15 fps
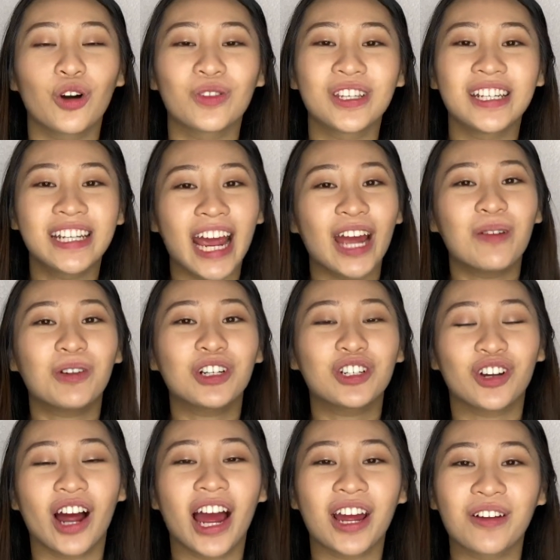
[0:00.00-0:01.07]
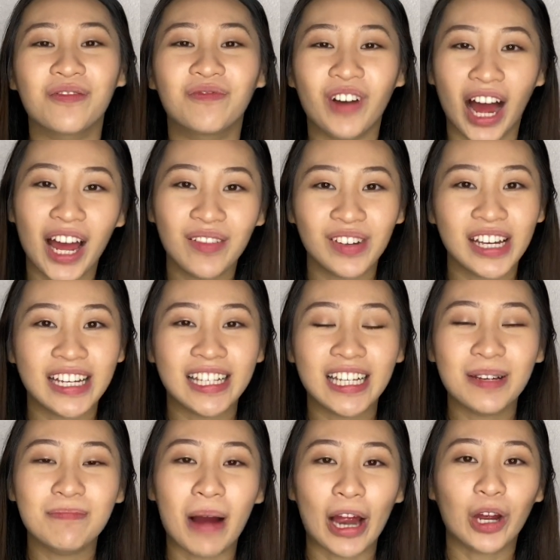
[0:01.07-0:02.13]
today we're trying 5
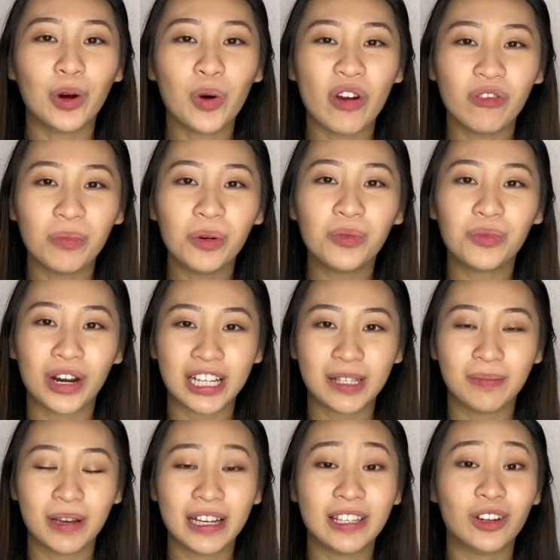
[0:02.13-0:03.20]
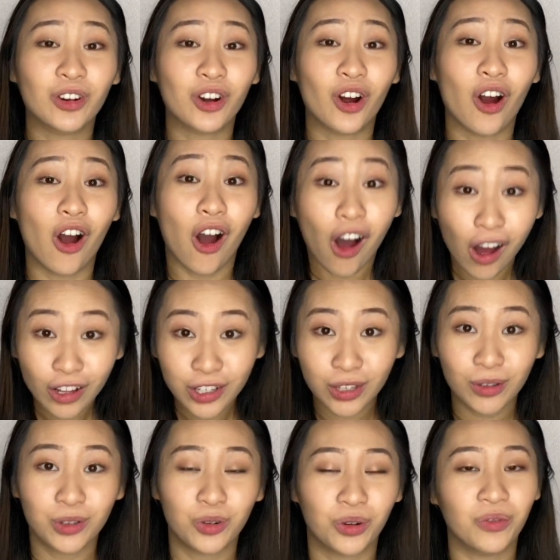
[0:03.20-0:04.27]
easy microwavable recipes that are
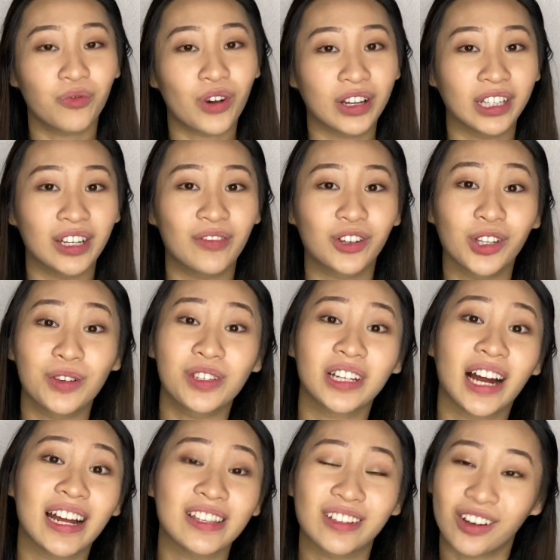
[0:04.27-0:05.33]
also dorm friendly for those of you guys in